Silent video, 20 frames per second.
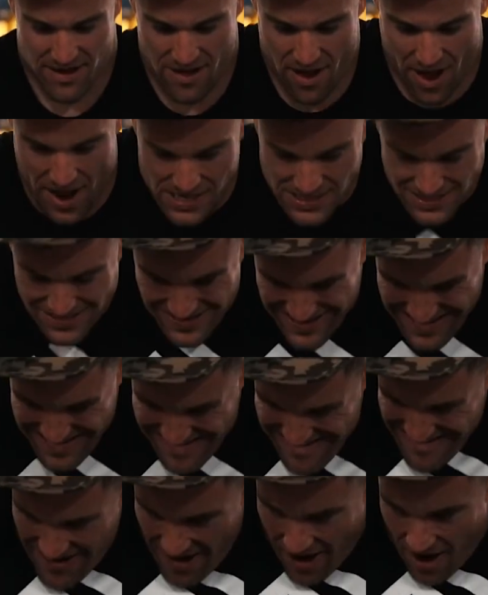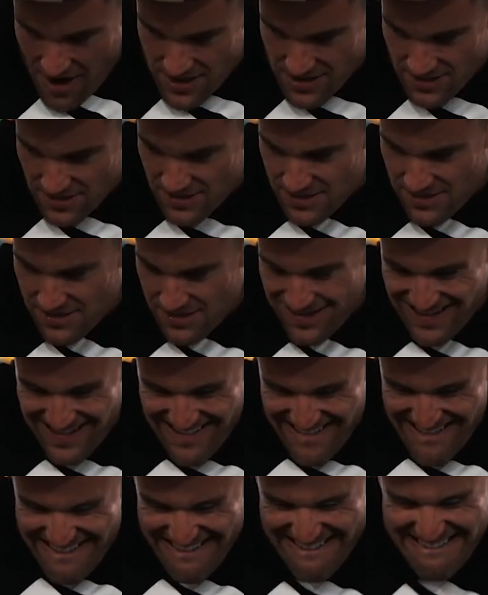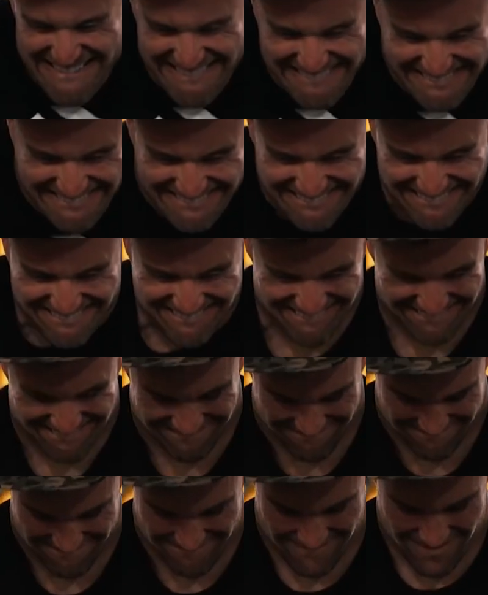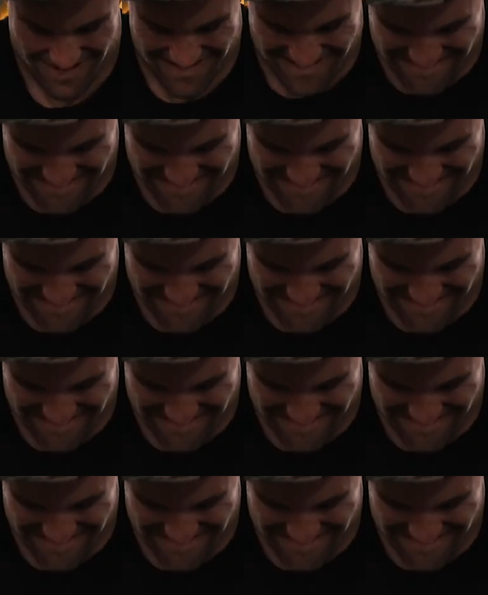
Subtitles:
in there as he keeps his body a little bit more upright. I